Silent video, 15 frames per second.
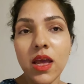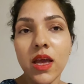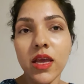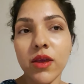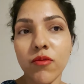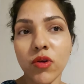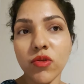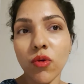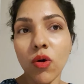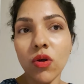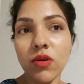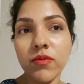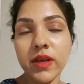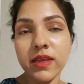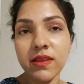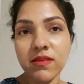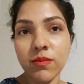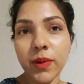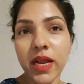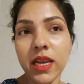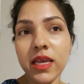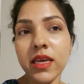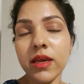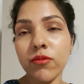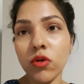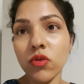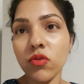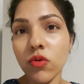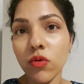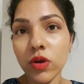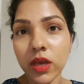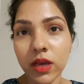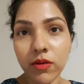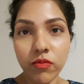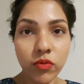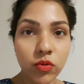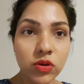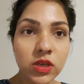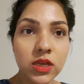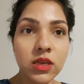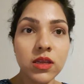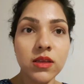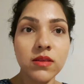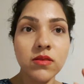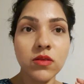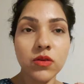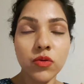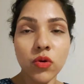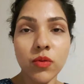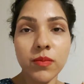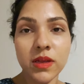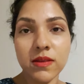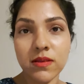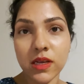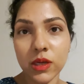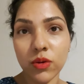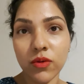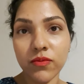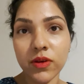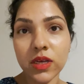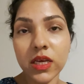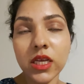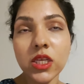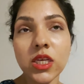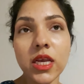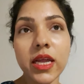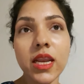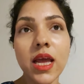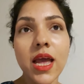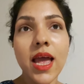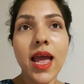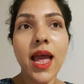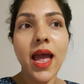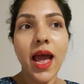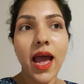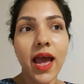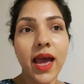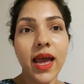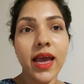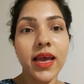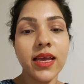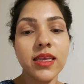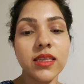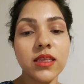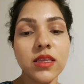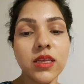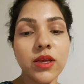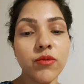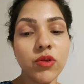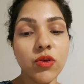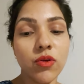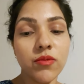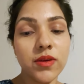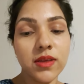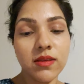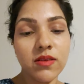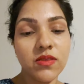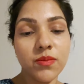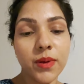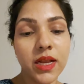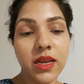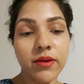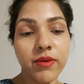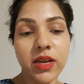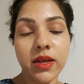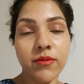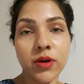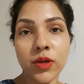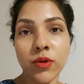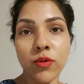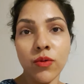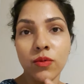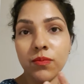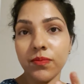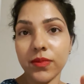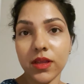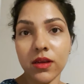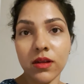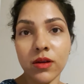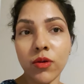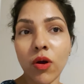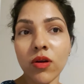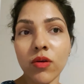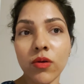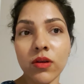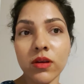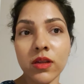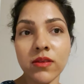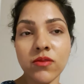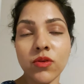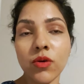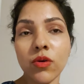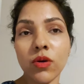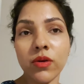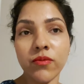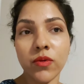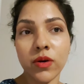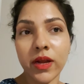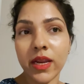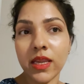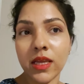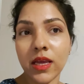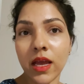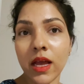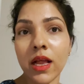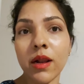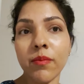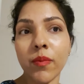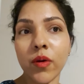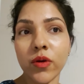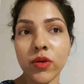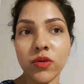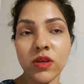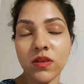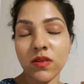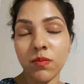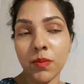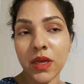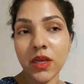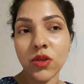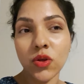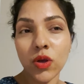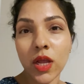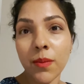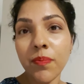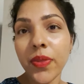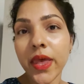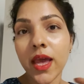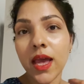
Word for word: He was always smelling. He was cooking food in his room instead of a kitchen, and he was always smelling whenever you knock on his door for any help, or you just speak to him.